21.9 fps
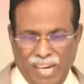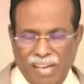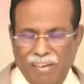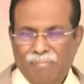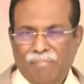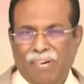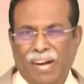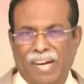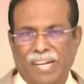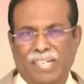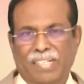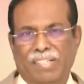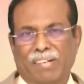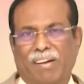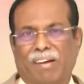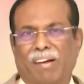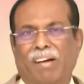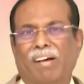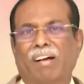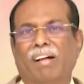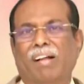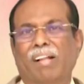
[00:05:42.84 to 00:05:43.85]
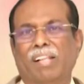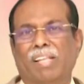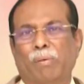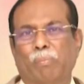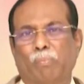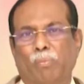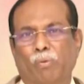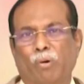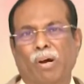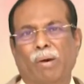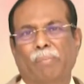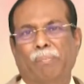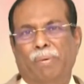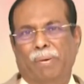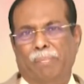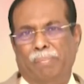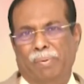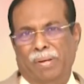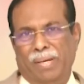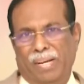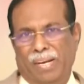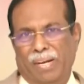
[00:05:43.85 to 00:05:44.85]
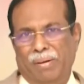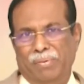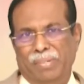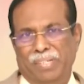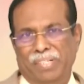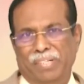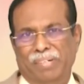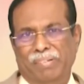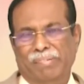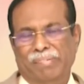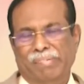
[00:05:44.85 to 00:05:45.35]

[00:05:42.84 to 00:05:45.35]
Invite all the poor people around you.